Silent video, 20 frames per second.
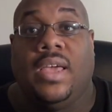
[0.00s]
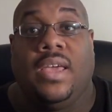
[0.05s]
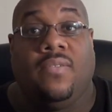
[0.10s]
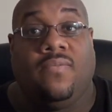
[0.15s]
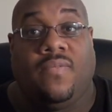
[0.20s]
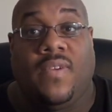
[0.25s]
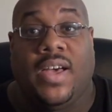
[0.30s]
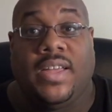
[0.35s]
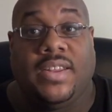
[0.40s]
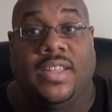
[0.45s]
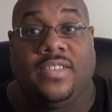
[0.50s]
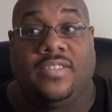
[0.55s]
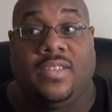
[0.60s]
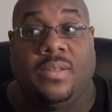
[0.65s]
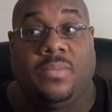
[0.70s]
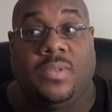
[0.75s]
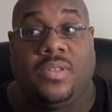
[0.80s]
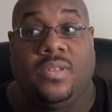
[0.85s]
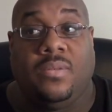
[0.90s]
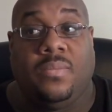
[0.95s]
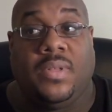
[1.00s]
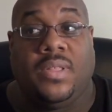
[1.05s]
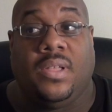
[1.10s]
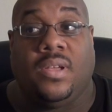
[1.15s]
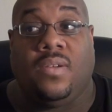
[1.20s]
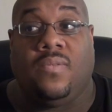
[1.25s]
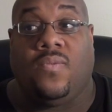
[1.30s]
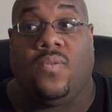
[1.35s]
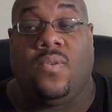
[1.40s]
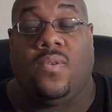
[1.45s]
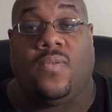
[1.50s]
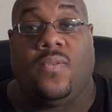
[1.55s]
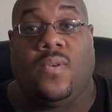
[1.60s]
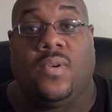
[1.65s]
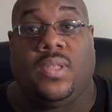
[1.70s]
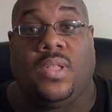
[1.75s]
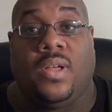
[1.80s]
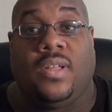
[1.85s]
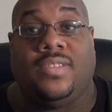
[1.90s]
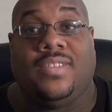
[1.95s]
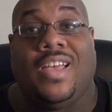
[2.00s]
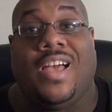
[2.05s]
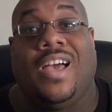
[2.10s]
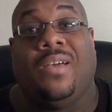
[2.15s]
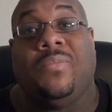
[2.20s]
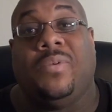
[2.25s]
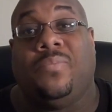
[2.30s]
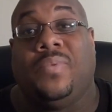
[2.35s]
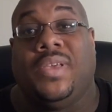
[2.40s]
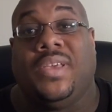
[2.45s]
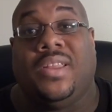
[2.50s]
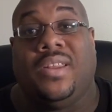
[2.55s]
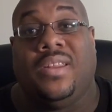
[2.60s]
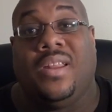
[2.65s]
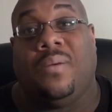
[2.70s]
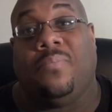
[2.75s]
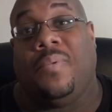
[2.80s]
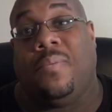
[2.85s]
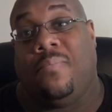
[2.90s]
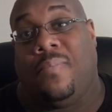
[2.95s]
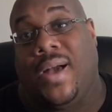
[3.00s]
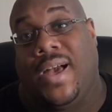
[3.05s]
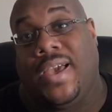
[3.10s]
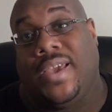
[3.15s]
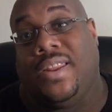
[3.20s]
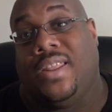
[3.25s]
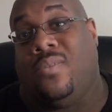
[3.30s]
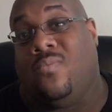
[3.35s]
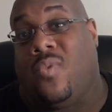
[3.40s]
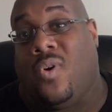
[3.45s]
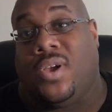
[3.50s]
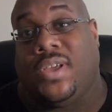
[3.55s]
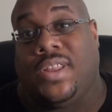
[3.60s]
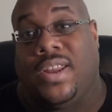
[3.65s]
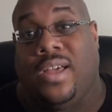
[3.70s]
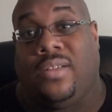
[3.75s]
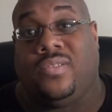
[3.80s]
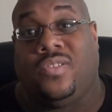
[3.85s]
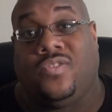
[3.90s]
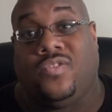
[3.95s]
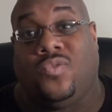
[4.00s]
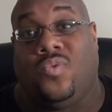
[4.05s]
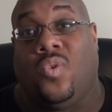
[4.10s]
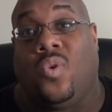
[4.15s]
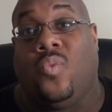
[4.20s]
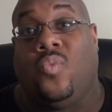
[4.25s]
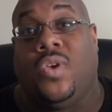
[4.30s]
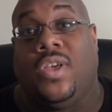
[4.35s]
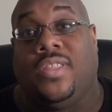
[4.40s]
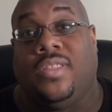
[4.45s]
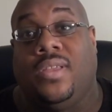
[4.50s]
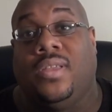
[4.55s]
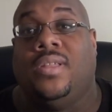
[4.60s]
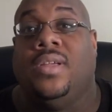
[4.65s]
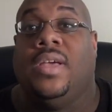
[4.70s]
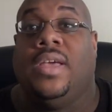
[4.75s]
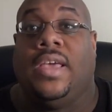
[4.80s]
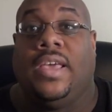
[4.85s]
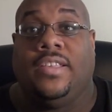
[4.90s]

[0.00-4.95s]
and finding something you've been looking for for a long time and picking it up and buying and walking out the store with it.